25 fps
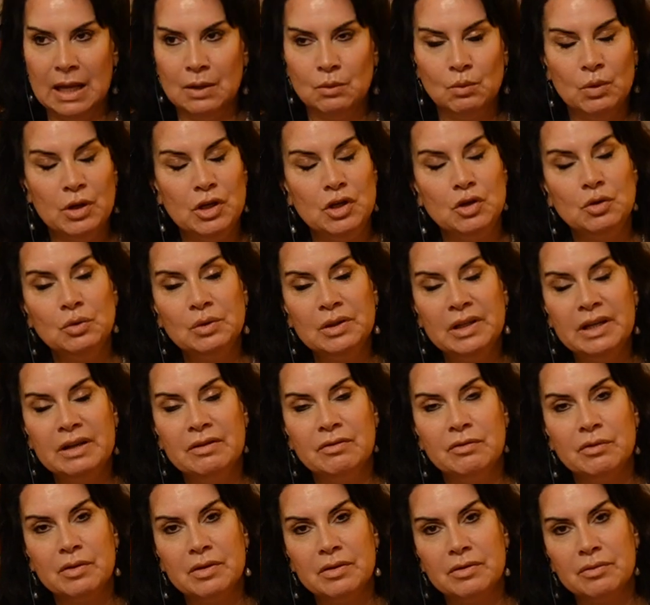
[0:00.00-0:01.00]
And when you
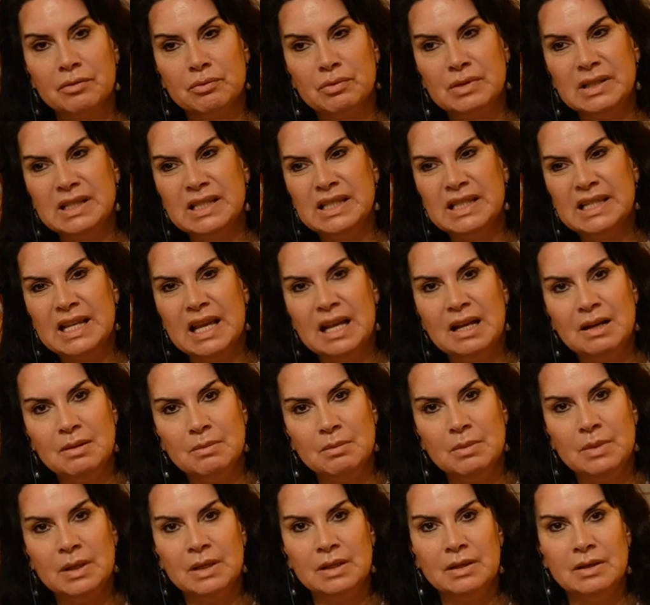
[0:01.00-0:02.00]
live with
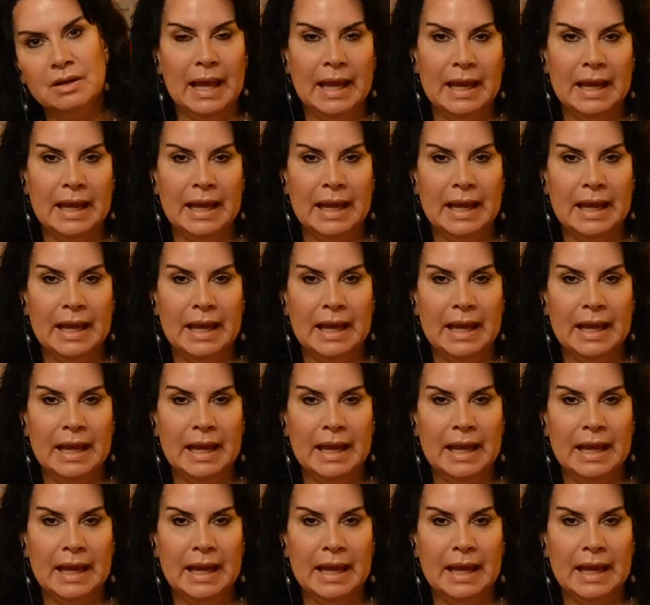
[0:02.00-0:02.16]
resentment,